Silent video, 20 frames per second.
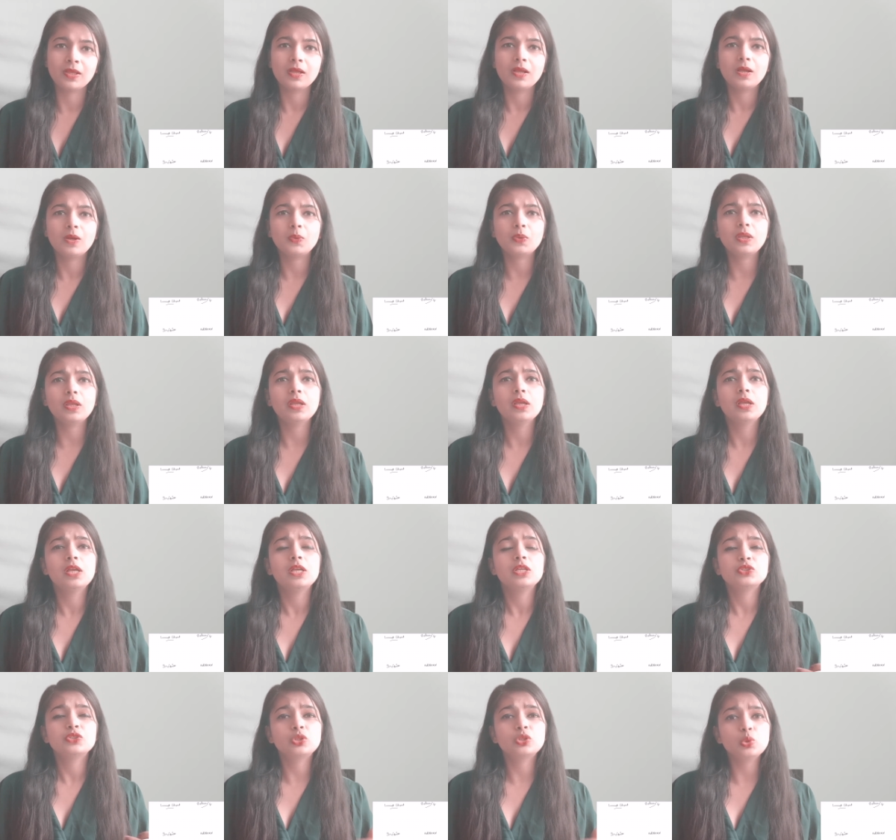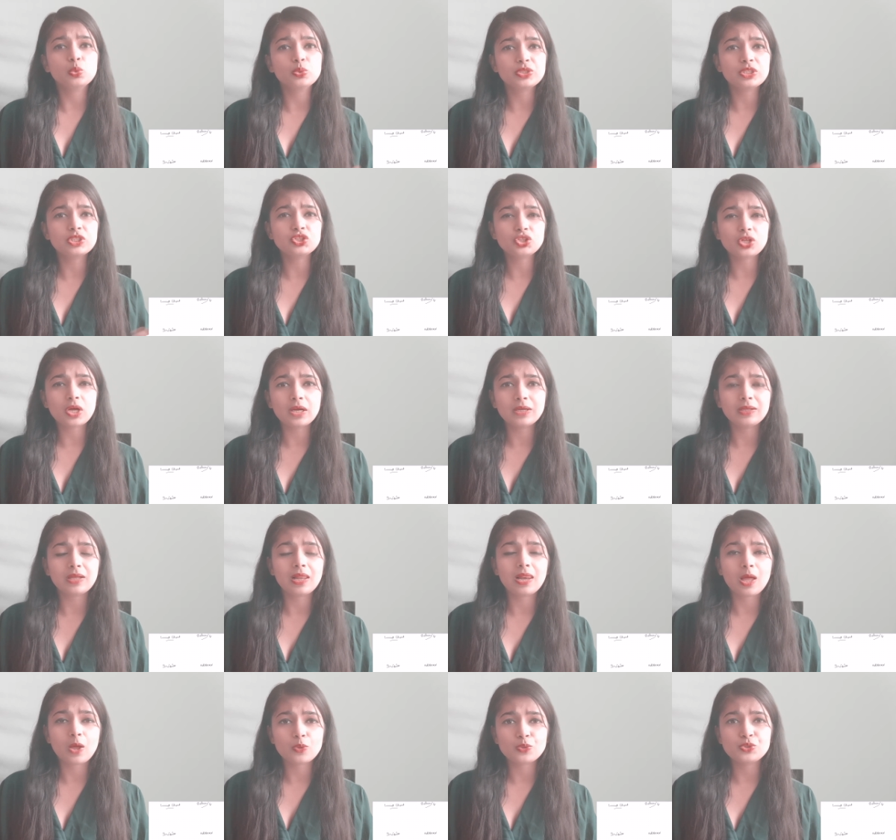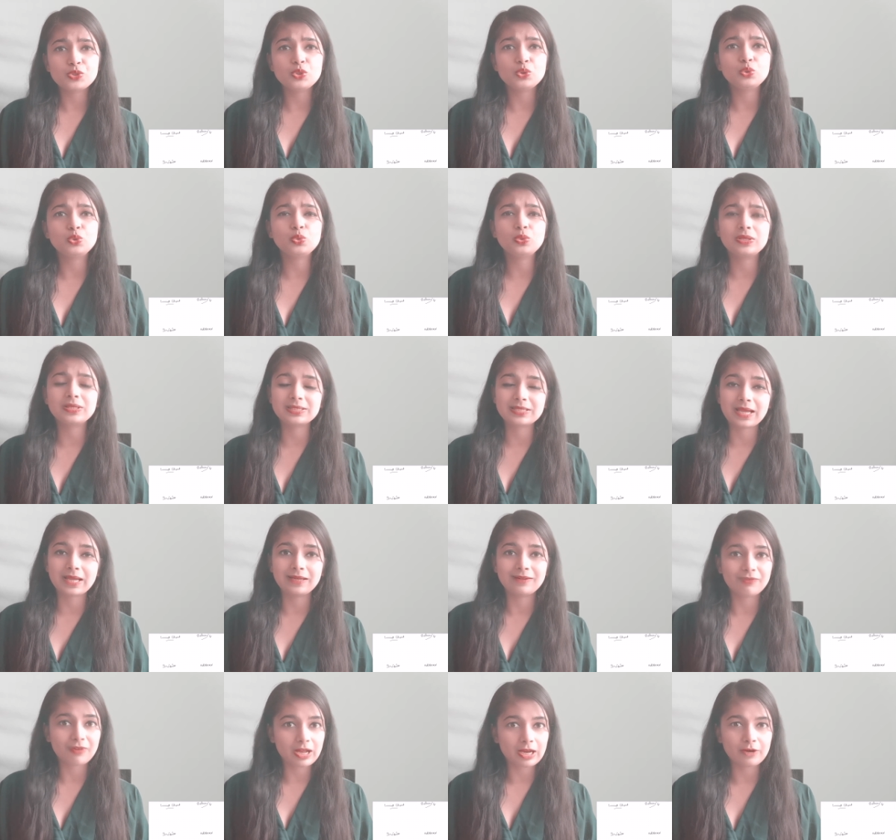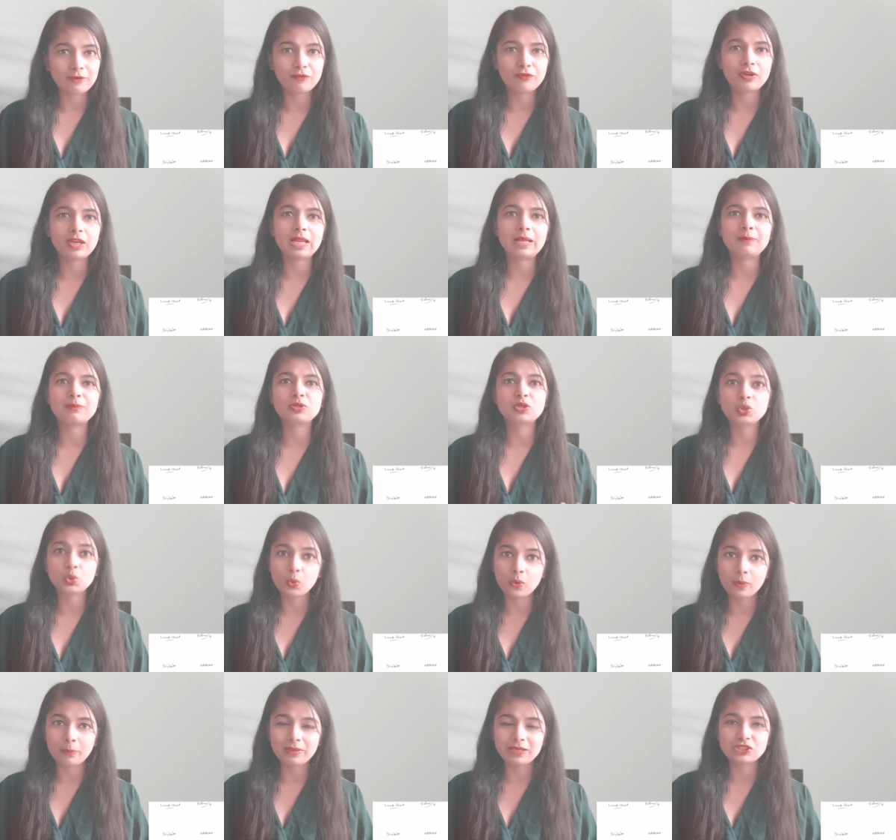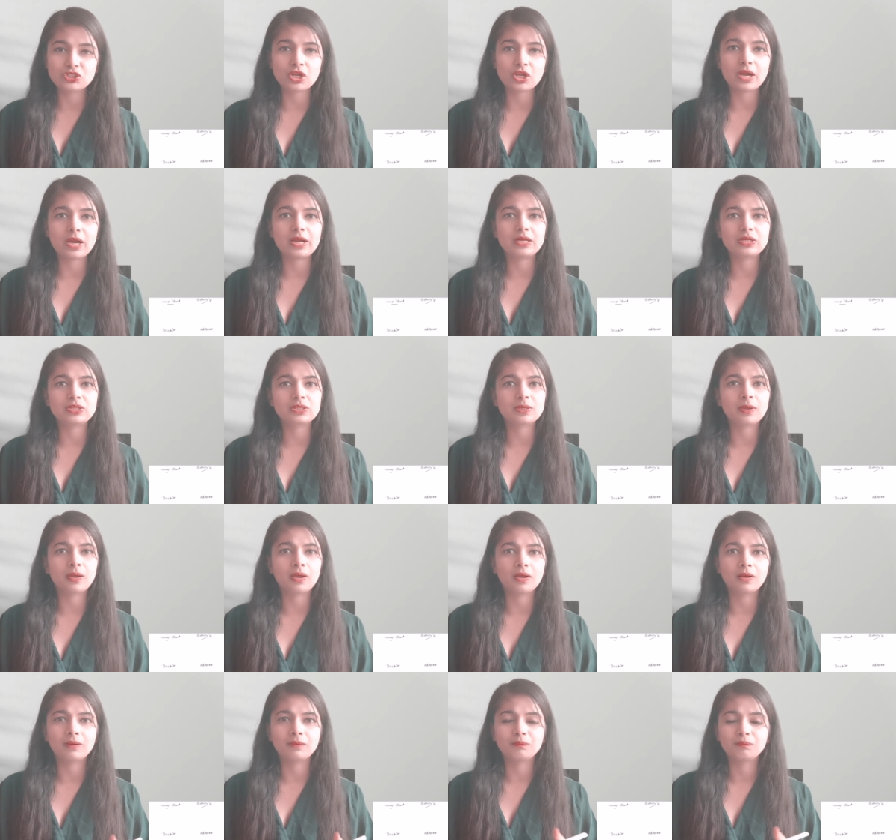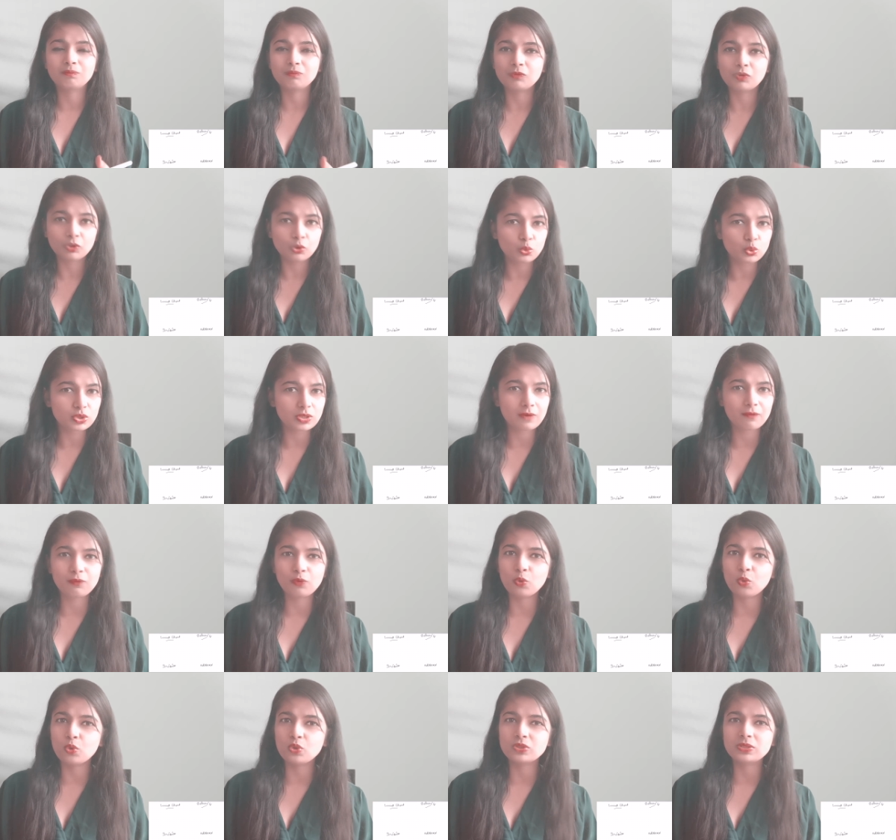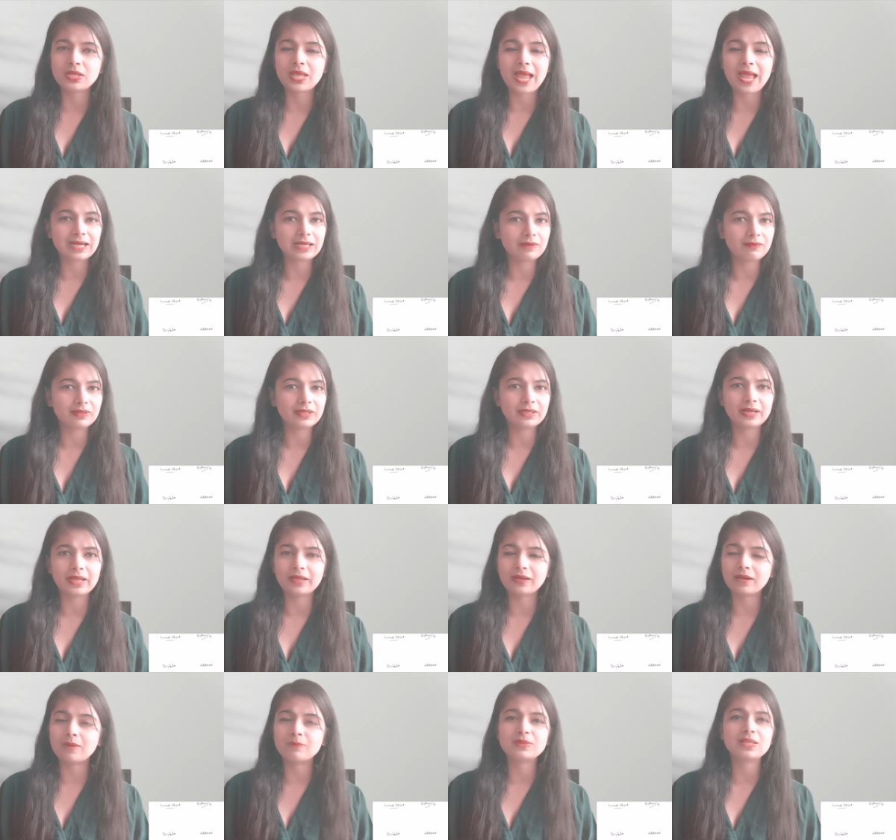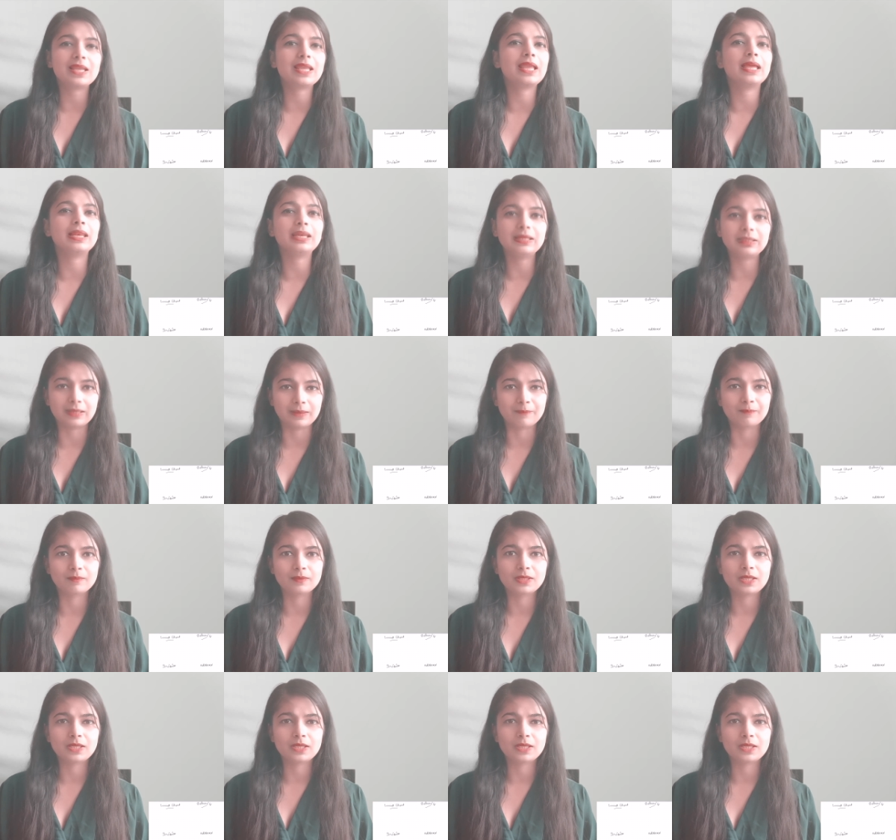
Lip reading: Okay, so the Lucid Chart allows you to design wireframes, UML charts, user flows, activity diagrams, anything.